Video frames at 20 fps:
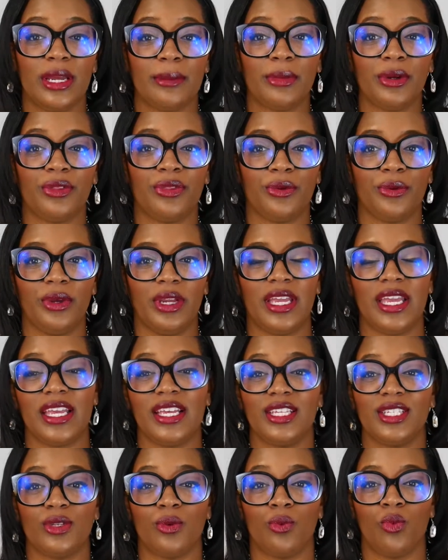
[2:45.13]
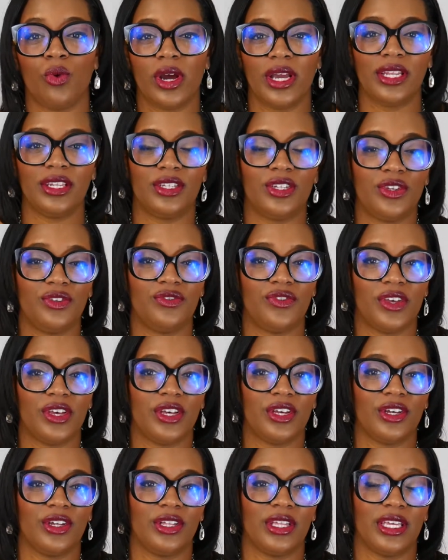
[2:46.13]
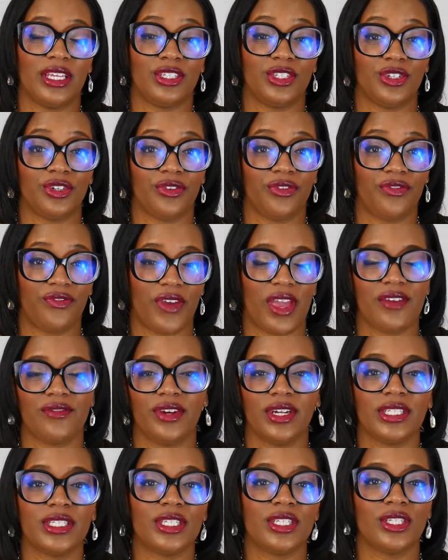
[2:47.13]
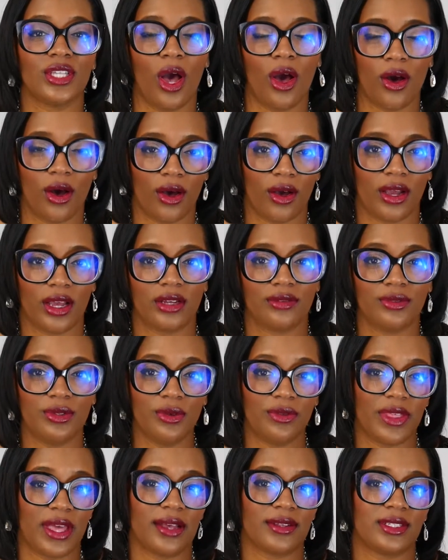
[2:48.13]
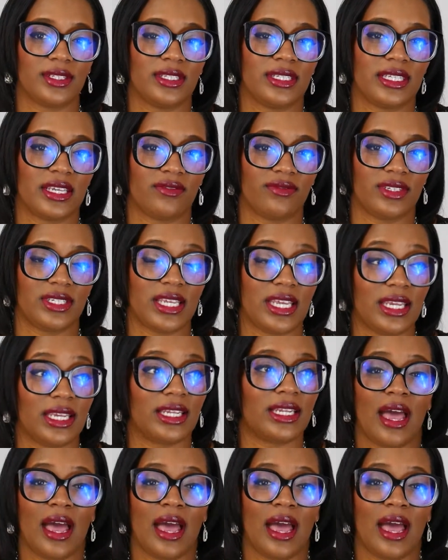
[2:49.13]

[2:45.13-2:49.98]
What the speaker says: number 3 is, what do you feel is your favorite song of 2017?